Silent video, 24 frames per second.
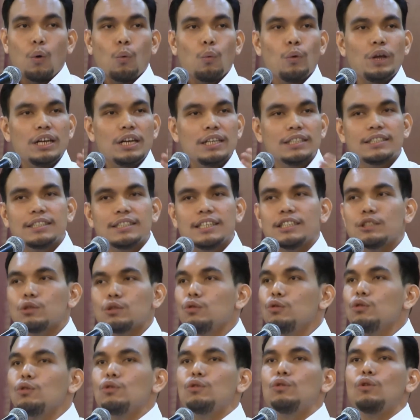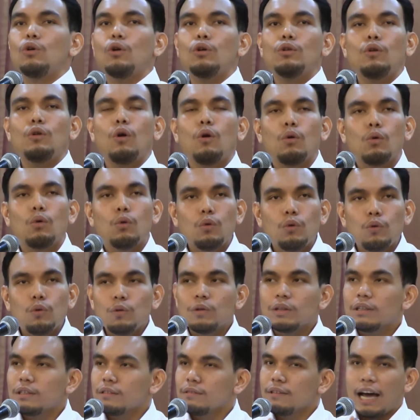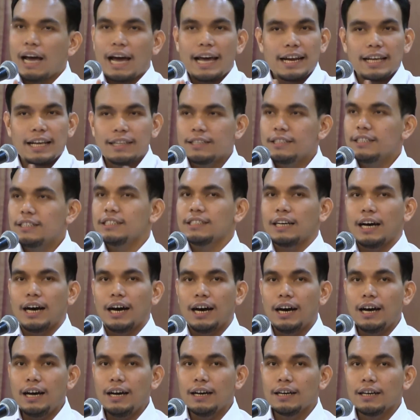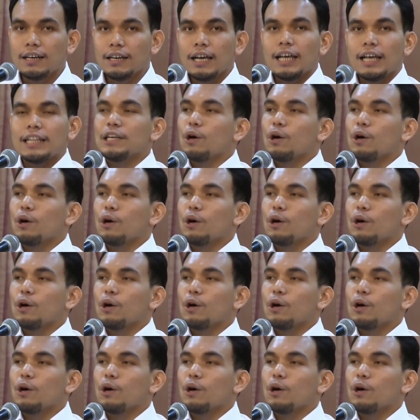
Witnesses who you don't know who their identities are,